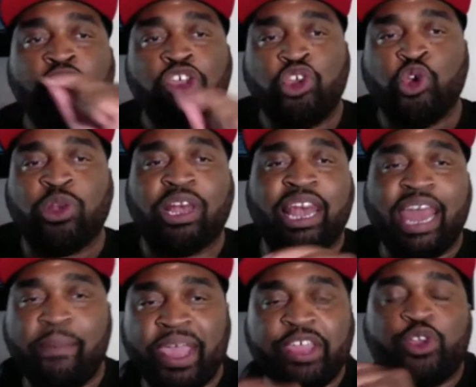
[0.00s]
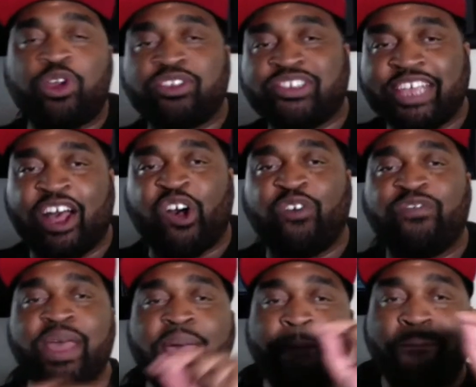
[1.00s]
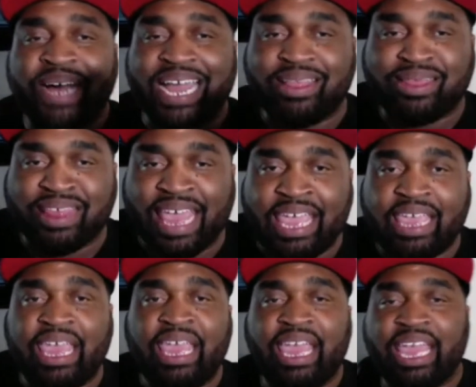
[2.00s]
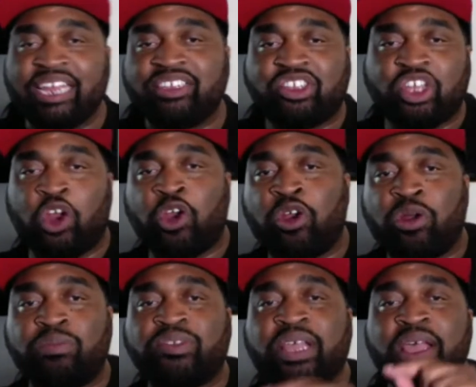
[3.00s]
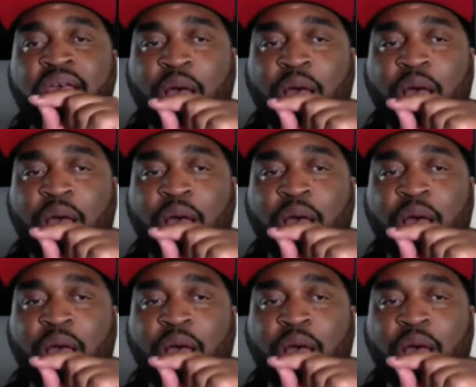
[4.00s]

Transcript: you limit yourself by thinking in terms